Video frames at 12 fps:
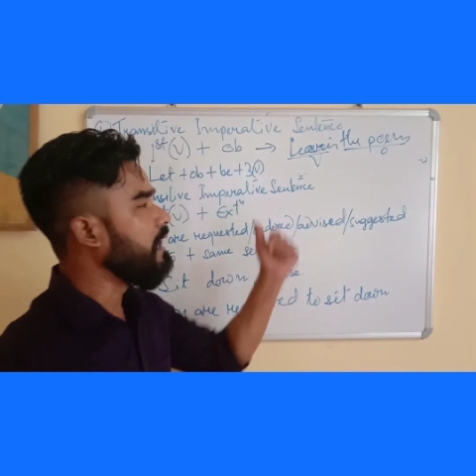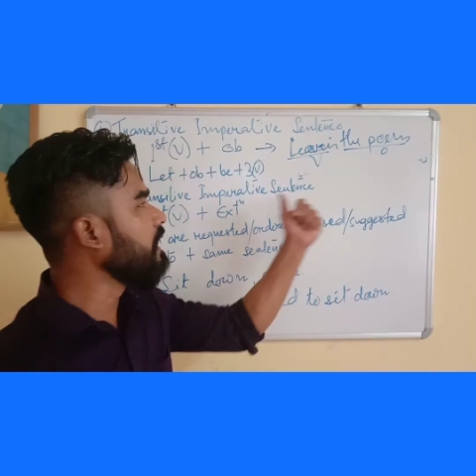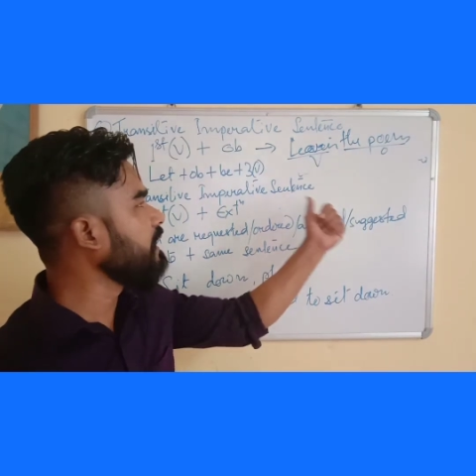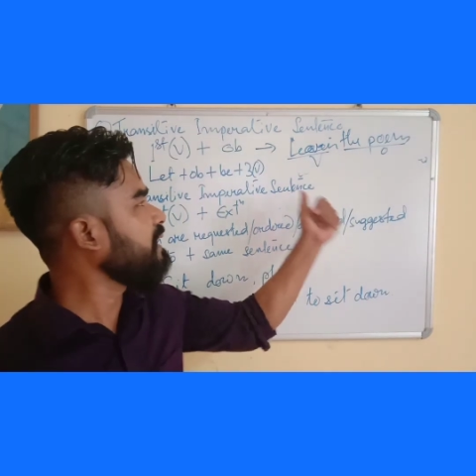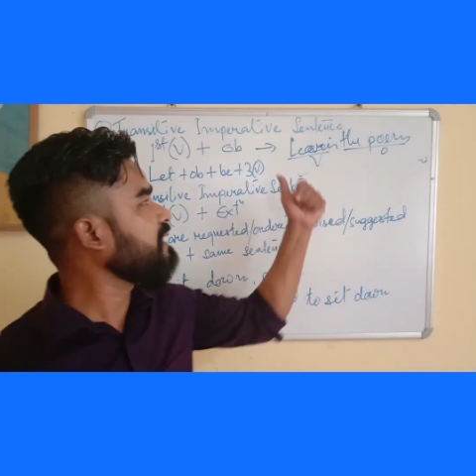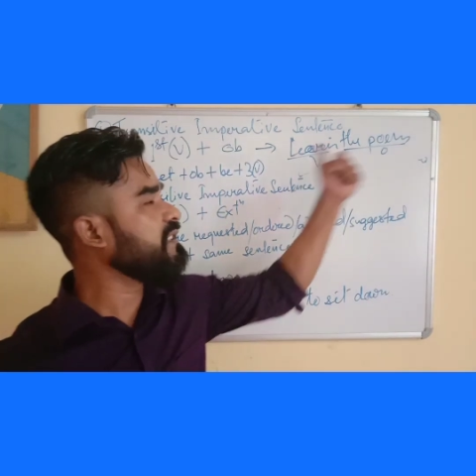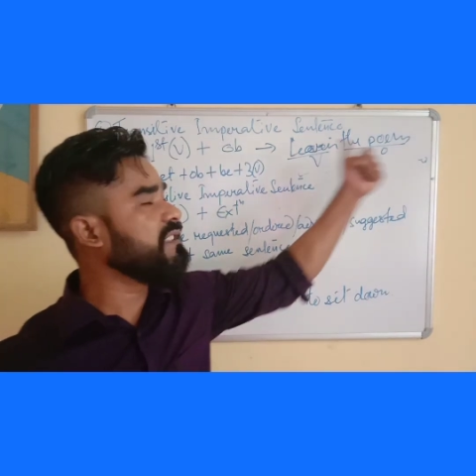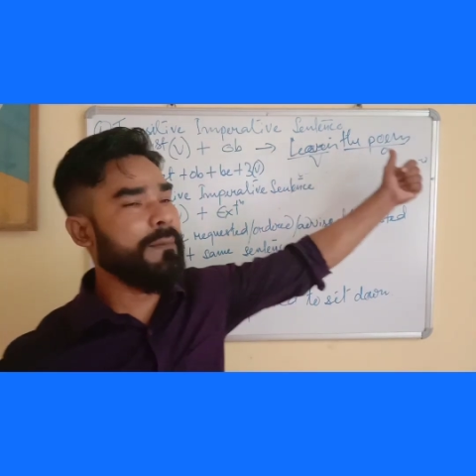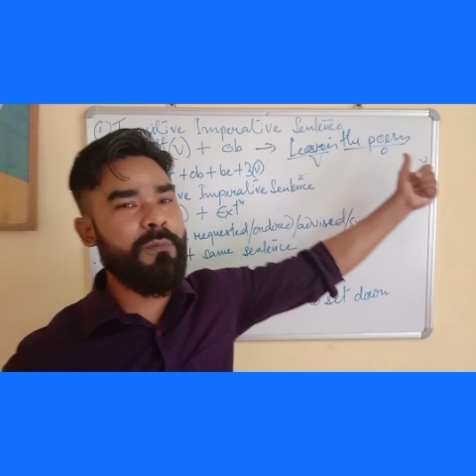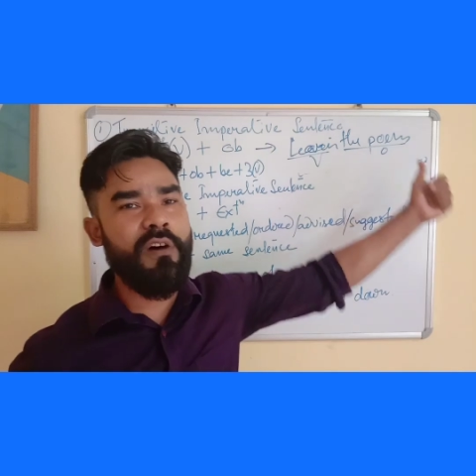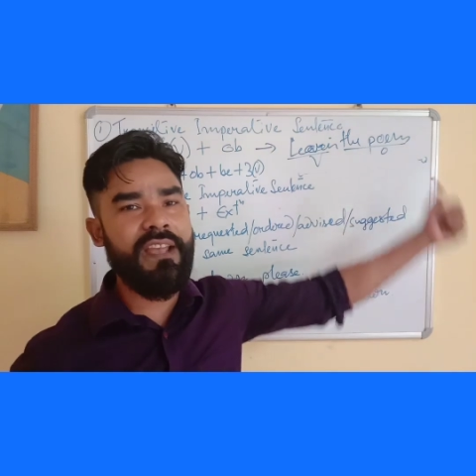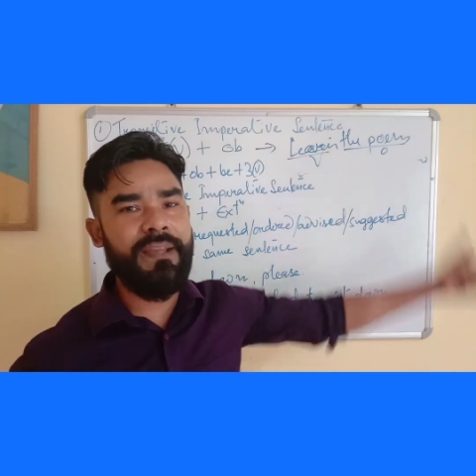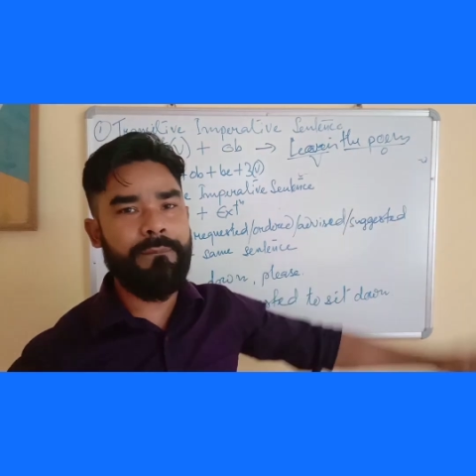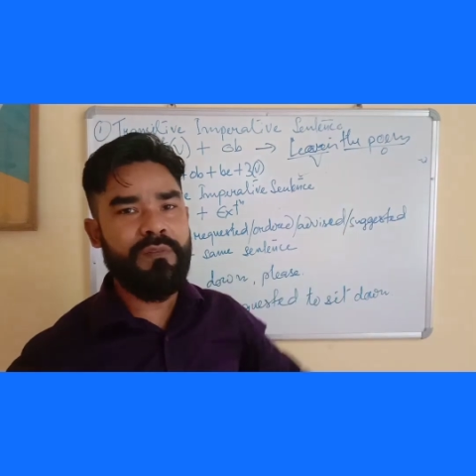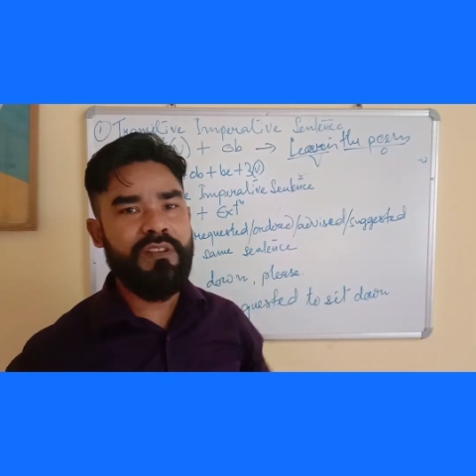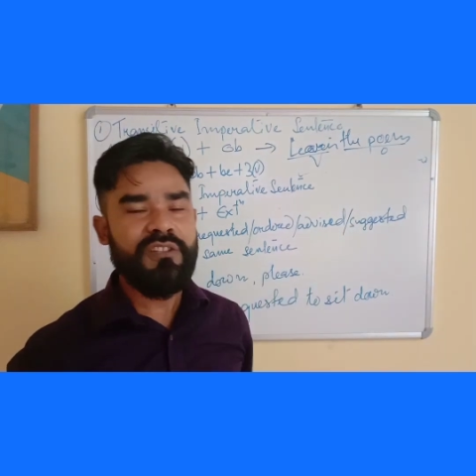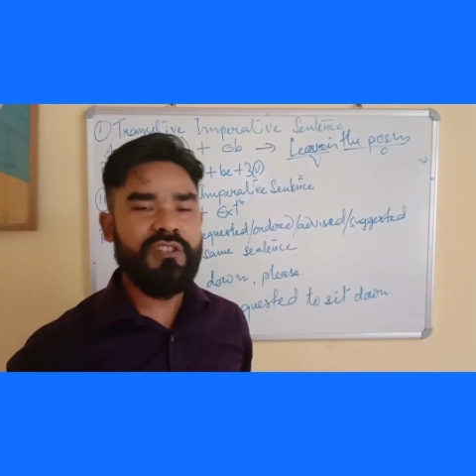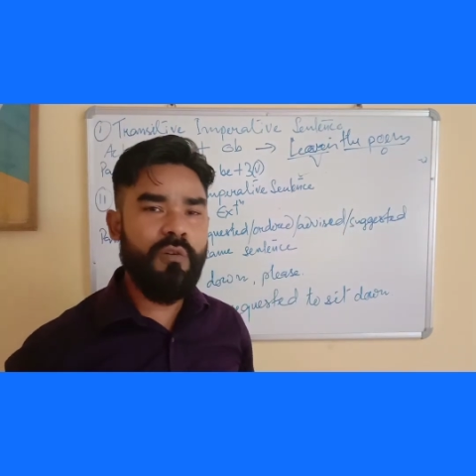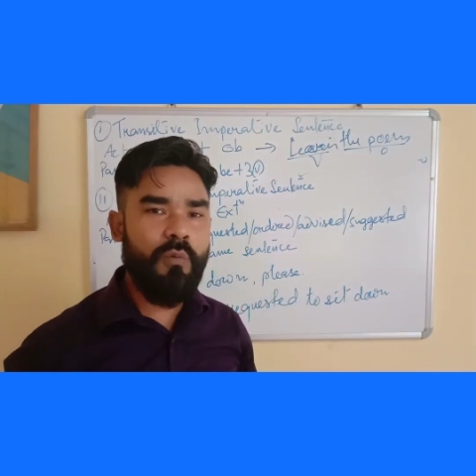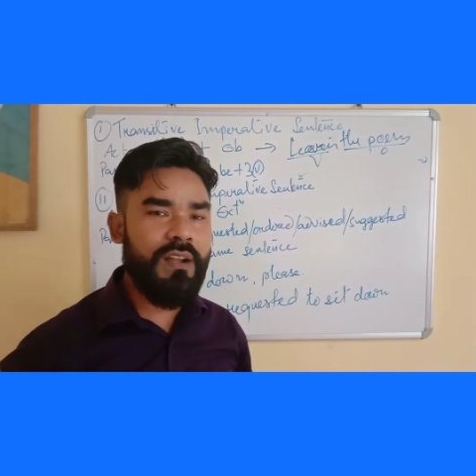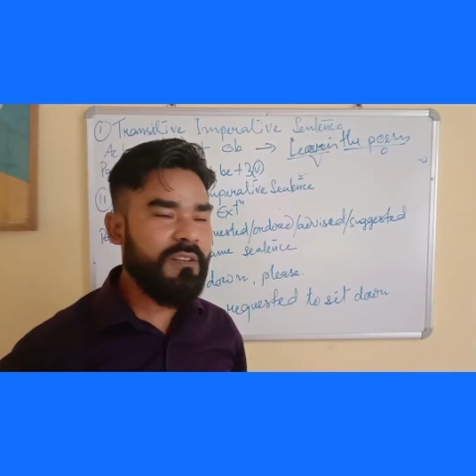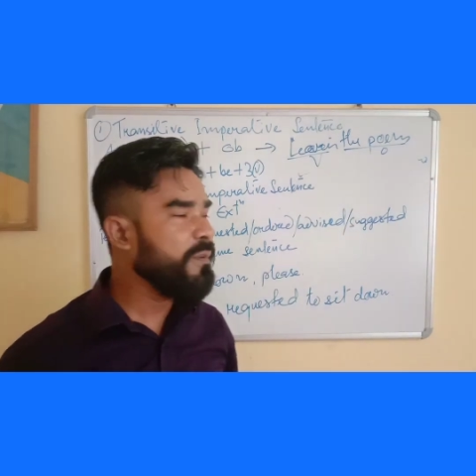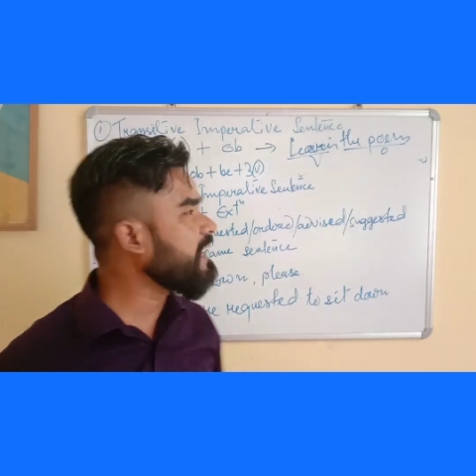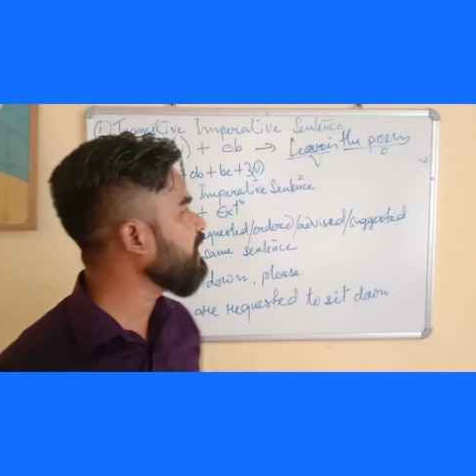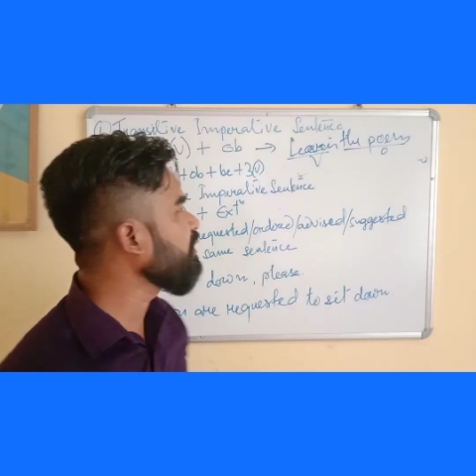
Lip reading: Learn the poem. So what we can